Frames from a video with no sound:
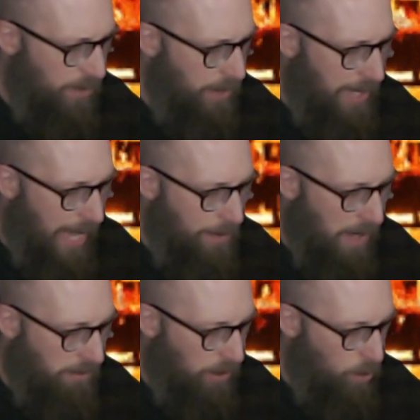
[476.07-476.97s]
I began my
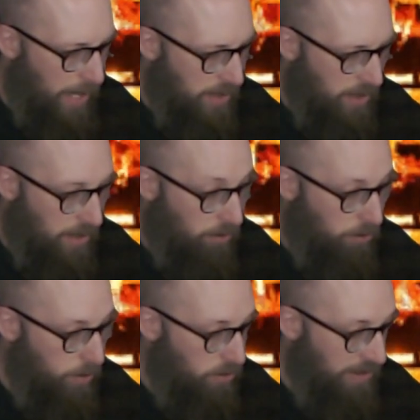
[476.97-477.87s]
request, the
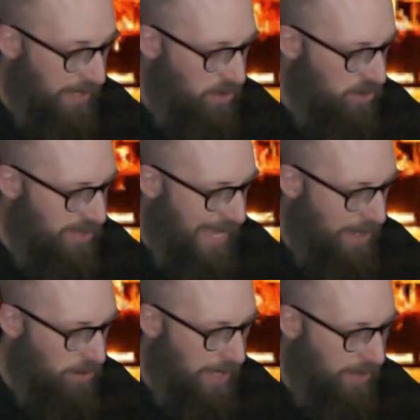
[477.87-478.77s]
wrinkled
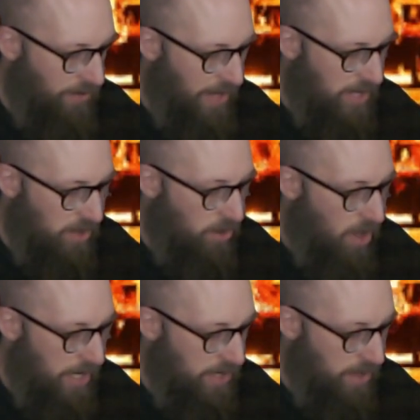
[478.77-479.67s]
satyr-like face
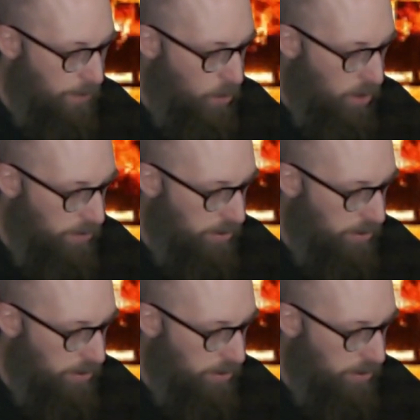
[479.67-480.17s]
lost the bored